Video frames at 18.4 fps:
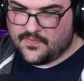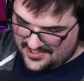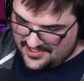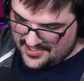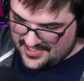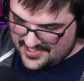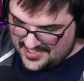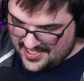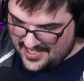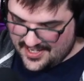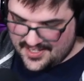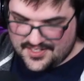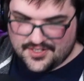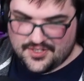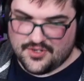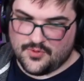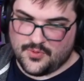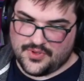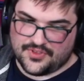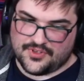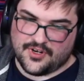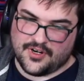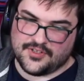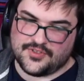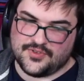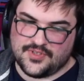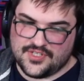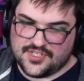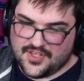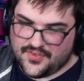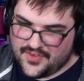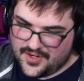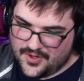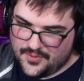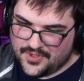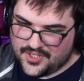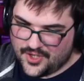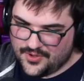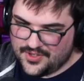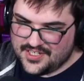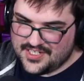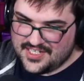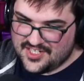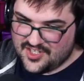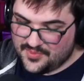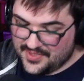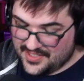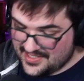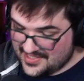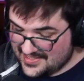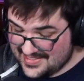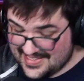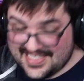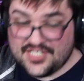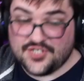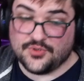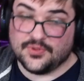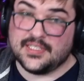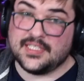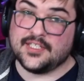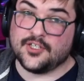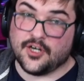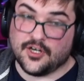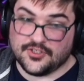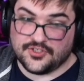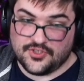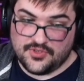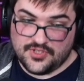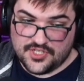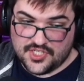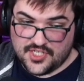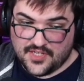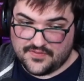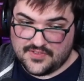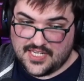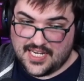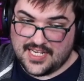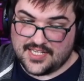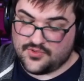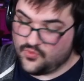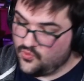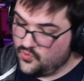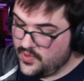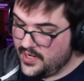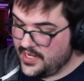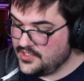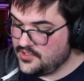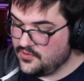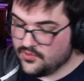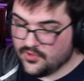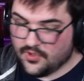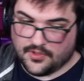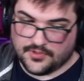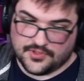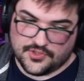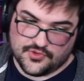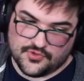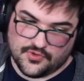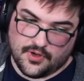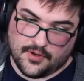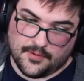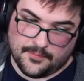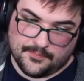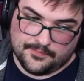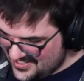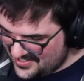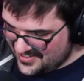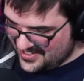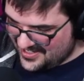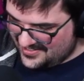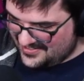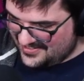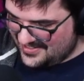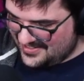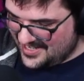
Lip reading: So this is how you do it with cartoonish stuff. I don't want to go into detail because literally cartoonish stuff takes way too long to draw. All right.